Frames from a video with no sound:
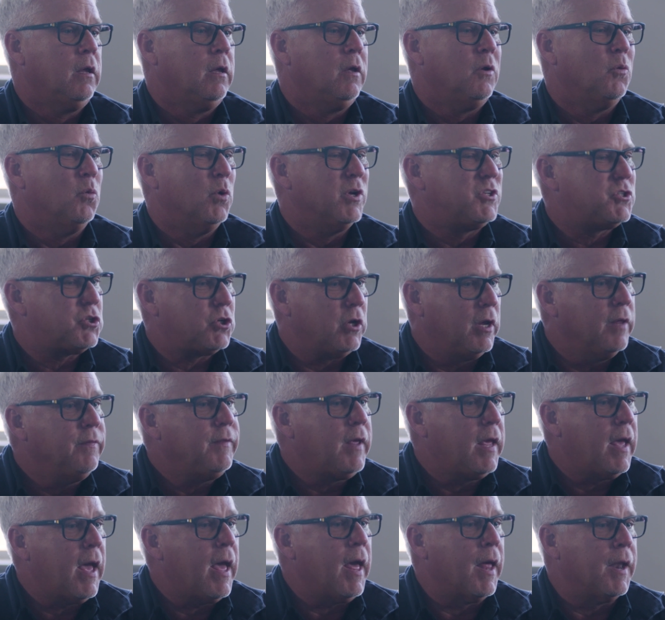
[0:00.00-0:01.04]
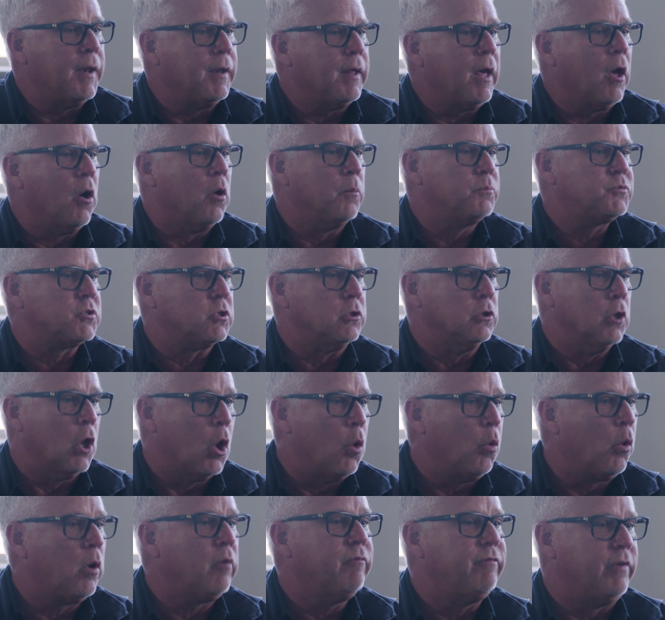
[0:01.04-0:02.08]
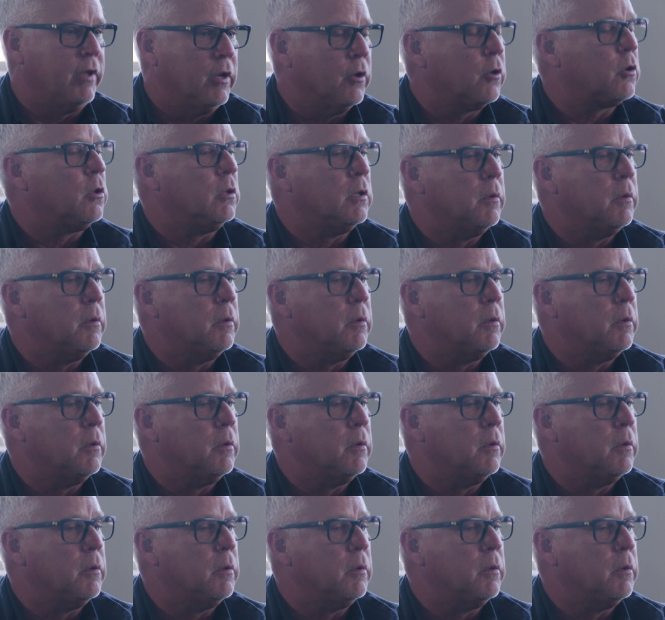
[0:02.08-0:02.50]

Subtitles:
which in the end helps lower vehicle